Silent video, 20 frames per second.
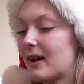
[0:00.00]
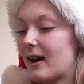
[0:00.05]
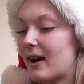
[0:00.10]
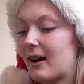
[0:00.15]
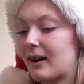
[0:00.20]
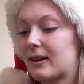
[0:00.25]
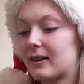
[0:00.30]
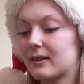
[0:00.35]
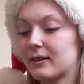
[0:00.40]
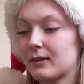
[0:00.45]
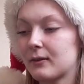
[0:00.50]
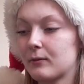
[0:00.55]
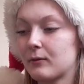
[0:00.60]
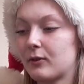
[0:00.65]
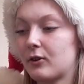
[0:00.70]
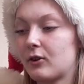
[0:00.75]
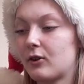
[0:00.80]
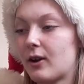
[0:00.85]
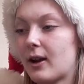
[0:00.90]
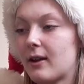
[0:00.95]
And I'm
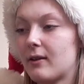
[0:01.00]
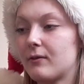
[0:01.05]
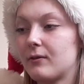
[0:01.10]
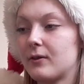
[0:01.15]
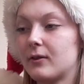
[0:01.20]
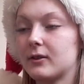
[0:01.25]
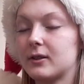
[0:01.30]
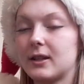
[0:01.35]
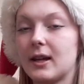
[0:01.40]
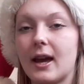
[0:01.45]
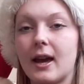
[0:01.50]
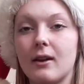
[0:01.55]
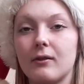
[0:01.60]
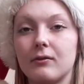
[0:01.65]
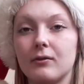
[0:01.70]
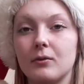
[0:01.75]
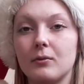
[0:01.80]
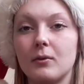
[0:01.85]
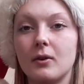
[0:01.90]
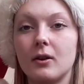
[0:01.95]
grateful to
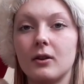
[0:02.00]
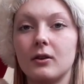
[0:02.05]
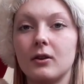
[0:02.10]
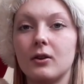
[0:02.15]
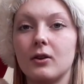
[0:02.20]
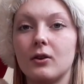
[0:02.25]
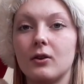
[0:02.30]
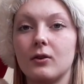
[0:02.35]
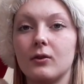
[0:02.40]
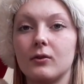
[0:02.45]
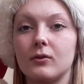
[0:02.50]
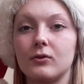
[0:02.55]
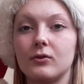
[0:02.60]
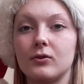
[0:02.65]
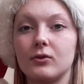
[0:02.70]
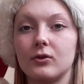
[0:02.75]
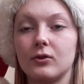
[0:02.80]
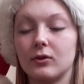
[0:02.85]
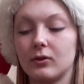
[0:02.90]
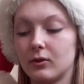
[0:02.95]
everyone
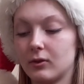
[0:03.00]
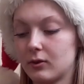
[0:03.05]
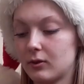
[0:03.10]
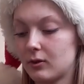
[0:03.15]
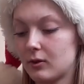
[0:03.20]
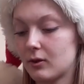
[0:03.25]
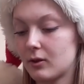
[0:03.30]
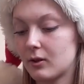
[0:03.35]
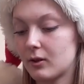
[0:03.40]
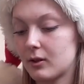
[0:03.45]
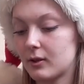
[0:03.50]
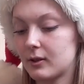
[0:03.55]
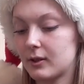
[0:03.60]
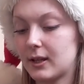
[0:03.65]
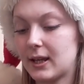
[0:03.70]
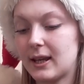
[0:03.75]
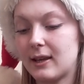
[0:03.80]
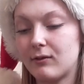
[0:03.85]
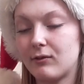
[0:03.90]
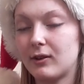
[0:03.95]
who's,
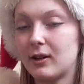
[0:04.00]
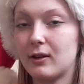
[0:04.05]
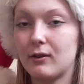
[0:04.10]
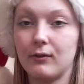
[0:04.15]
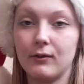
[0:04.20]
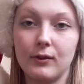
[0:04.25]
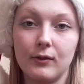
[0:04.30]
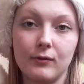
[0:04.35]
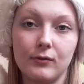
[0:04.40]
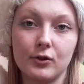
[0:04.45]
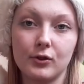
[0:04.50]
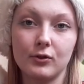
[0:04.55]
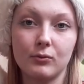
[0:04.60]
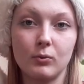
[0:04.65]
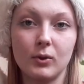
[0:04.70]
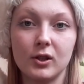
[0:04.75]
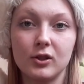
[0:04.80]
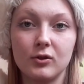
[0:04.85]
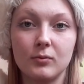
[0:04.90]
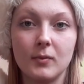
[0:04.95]
even if you've just
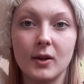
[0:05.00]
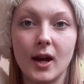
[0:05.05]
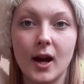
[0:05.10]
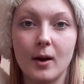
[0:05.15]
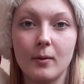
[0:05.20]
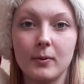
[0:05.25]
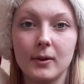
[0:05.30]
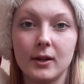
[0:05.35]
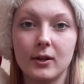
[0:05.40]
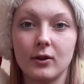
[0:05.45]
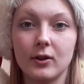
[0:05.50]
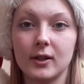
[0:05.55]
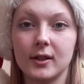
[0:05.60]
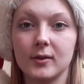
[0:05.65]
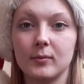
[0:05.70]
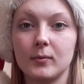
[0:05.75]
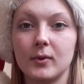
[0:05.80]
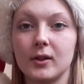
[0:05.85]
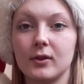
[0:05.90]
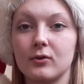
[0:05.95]
wished me Happy
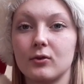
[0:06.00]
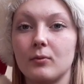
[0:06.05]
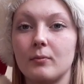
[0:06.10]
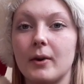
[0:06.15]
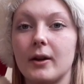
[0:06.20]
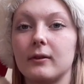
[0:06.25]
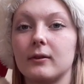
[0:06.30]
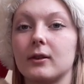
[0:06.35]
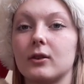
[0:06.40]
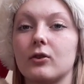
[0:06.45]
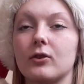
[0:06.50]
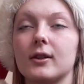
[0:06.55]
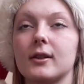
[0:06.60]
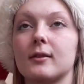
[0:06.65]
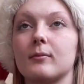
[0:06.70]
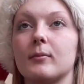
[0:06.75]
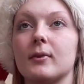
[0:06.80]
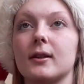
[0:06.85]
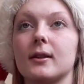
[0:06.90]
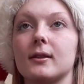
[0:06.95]
Christmas or Merry
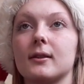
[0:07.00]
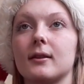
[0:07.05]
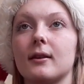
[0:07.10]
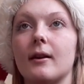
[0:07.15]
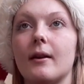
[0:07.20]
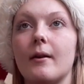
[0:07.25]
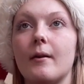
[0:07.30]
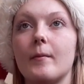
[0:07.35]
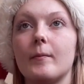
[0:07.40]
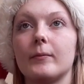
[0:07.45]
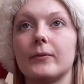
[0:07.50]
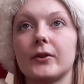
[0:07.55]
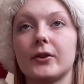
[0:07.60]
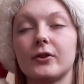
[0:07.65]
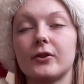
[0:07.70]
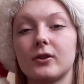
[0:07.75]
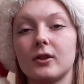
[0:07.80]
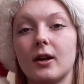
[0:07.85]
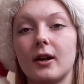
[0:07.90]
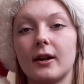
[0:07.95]
Christmas,
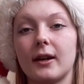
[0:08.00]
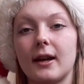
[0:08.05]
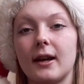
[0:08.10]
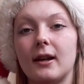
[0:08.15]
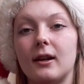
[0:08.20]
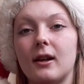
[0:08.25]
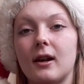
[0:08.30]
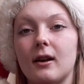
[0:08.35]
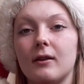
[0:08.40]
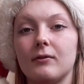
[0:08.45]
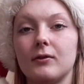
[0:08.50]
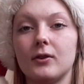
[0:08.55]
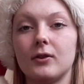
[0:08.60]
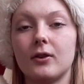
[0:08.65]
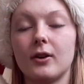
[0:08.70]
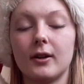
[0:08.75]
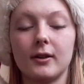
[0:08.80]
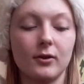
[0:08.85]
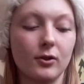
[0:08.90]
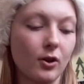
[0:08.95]
because I get a lot of you
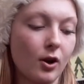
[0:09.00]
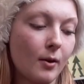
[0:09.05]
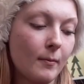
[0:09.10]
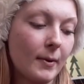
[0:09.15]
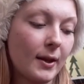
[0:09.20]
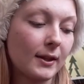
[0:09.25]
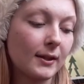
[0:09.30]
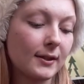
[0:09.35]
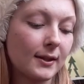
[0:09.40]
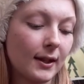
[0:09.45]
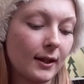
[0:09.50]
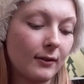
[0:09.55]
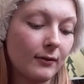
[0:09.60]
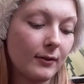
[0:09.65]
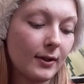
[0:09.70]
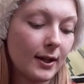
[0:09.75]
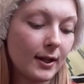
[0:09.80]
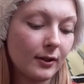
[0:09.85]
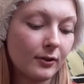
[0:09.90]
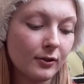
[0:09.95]
guys' comments and it
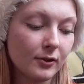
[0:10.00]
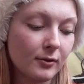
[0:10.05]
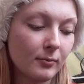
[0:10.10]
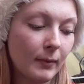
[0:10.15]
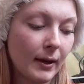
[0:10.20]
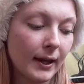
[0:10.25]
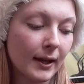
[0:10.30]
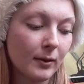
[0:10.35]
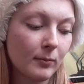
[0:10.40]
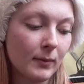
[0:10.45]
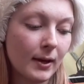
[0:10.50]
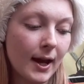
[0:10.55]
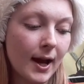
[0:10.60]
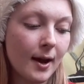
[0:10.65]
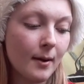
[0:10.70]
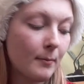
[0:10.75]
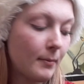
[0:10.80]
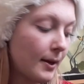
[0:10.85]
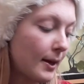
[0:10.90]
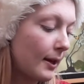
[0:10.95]
really does make me
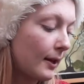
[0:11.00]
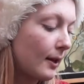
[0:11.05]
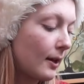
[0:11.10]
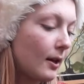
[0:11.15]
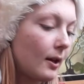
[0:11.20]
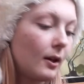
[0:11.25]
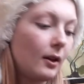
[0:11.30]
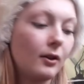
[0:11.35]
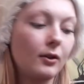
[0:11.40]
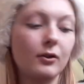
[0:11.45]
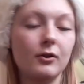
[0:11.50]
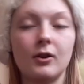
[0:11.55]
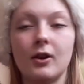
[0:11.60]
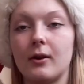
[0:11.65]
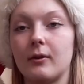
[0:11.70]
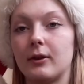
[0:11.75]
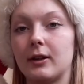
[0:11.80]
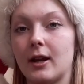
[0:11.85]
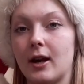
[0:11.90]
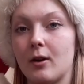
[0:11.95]
happy
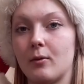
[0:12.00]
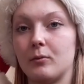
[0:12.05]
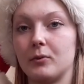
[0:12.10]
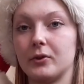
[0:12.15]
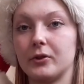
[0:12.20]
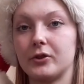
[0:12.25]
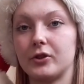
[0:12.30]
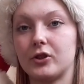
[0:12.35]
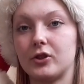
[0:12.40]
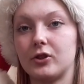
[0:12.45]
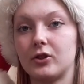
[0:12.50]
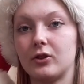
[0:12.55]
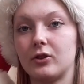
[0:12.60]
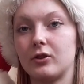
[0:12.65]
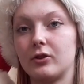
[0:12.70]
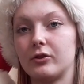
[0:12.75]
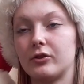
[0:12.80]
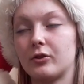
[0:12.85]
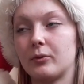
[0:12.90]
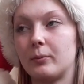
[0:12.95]
knowing how much
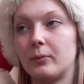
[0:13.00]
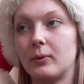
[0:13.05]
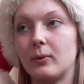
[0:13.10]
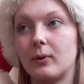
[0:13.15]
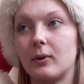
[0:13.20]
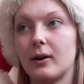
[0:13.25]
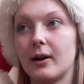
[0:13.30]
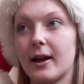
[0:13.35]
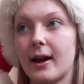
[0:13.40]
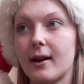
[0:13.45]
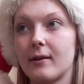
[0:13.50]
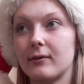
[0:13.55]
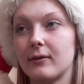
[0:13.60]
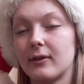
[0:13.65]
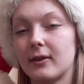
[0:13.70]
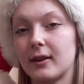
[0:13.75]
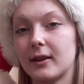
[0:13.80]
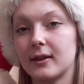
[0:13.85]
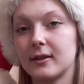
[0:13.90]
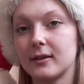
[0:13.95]
support I have
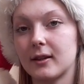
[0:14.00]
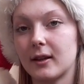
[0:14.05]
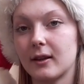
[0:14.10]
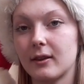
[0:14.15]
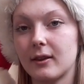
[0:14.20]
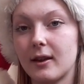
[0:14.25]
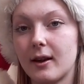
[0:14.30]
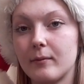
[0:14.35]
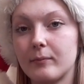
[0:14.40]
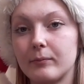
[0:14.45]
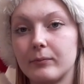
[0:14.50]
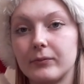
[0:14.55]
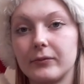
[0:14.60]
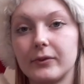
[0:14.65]
and things like that.